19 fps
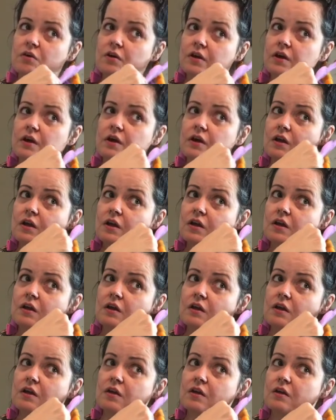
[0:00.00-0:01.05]

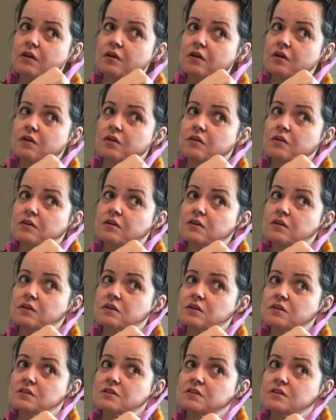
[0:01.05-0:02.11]
gonna
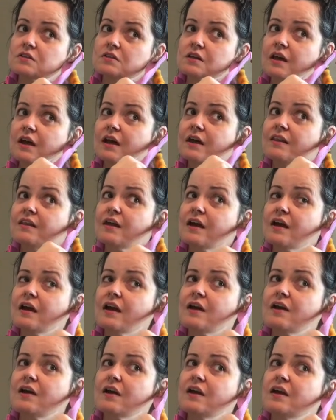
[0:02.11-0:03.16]
slide the
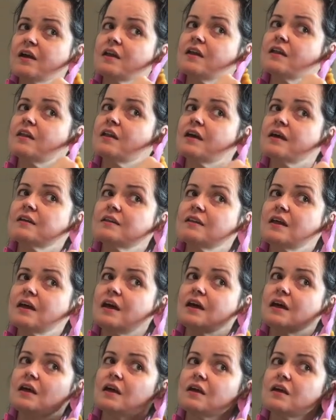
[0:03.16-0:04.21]
hair in like
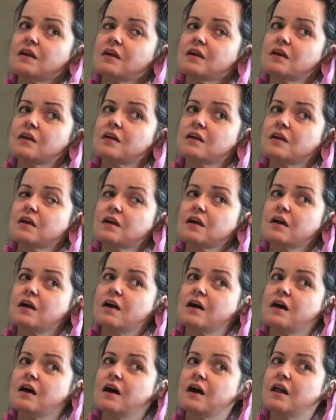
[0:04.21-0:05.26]
that.
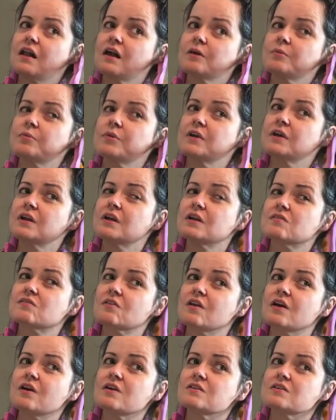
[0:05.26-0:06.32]
I like putting it as
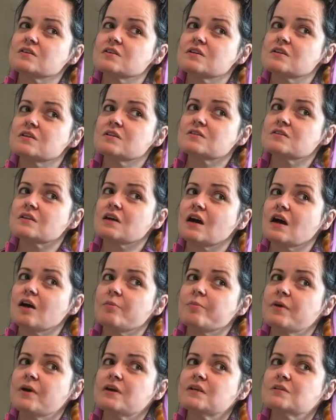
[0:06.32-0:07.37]
close to the scalp
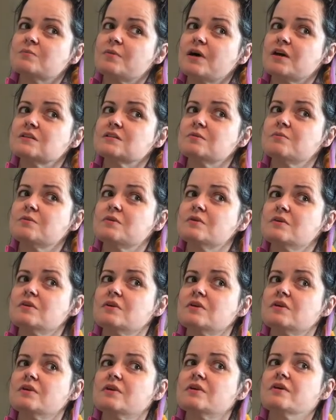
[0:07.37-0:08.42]
as possible.
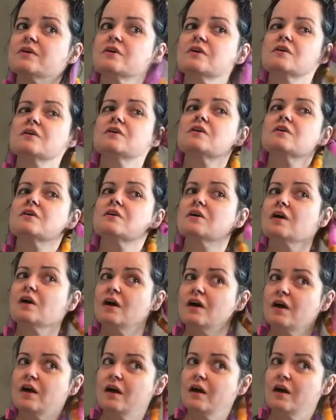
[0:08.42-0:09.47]

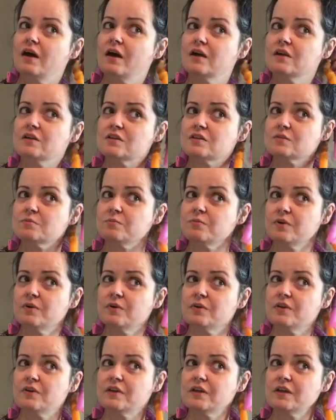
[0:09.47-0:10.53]
And just
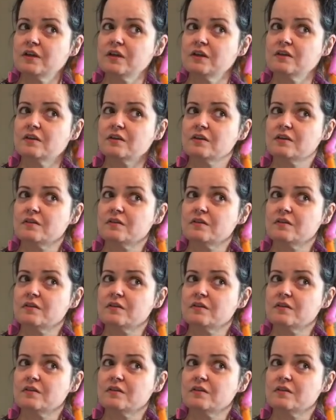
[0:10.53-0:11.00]
pull it in.